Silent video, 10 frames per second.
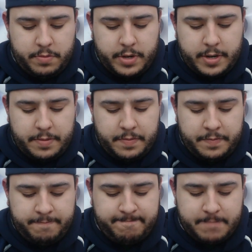but
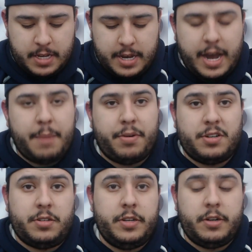I
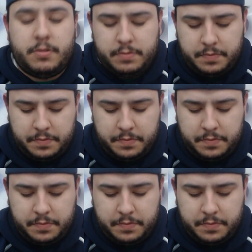personally don't.